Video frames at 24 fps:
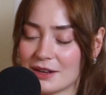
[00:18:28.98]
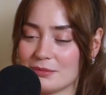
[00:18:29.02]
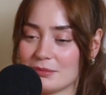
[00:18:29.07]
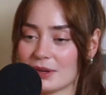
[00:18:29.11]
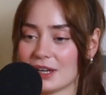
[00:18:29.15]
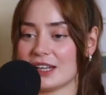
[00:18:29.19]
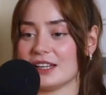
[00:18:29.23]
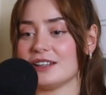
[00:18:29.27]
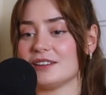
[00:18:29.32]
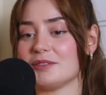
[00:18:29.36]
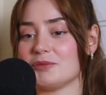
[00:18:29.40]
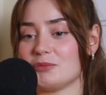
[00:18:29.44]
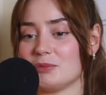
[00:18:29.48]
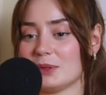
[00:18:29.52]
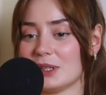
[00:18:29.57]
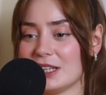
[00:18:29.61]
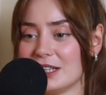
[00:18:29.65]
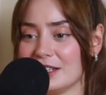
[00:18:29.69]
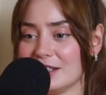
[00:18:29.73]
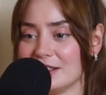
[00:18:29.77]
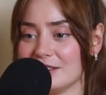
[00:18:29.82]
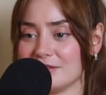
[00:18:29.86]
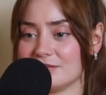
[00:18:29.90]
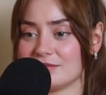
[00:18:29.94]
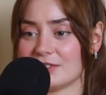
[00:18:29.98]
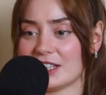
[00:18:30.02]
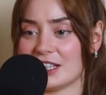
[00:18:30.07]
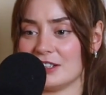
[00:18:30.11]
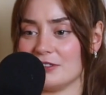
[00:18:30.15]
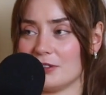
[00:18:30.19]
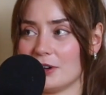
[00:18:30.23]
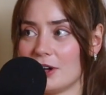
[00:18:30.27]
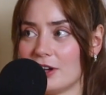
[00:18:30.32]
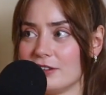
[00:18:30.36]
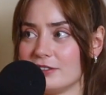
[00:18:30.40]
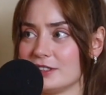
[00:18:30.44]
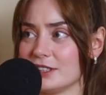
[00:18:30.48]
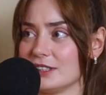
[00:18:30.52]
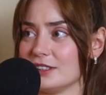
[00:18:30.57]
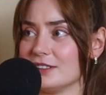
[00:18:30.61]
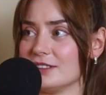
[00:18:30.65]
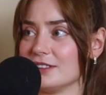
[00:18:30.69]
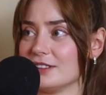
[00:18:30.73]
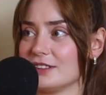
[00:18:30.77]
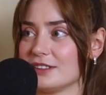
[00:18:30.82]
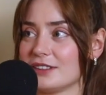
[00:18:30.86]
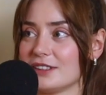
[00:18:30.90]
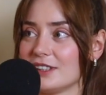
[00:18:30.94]
might be involved
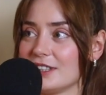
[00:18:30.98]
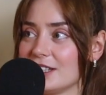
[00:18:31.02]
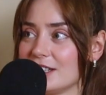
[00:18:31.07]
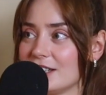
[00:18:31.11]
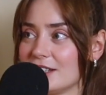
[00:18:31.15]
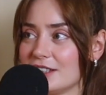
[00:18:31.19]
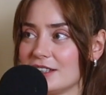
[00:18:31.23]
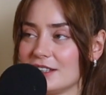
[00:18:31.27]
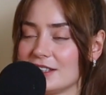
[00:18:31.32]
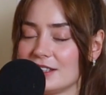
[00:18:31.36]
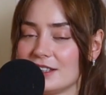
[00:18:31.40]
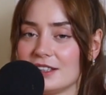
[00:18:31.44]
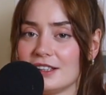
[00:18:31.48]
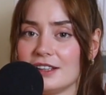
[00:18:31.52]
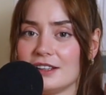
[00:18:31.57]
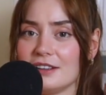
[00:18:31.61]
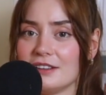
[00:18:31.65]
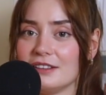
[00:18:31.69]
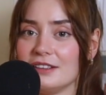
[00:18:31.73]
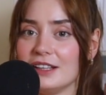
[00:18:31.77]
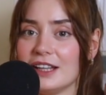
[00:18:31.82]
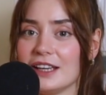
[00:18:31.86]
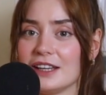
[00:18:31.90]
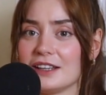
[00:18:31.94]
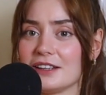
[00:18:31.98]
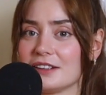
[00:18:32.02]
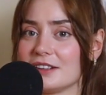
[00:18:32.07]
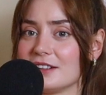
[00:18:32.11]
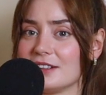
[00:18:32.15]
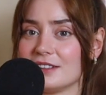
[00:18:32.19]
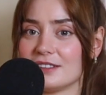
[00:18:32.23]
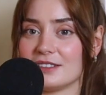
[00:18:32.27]
in like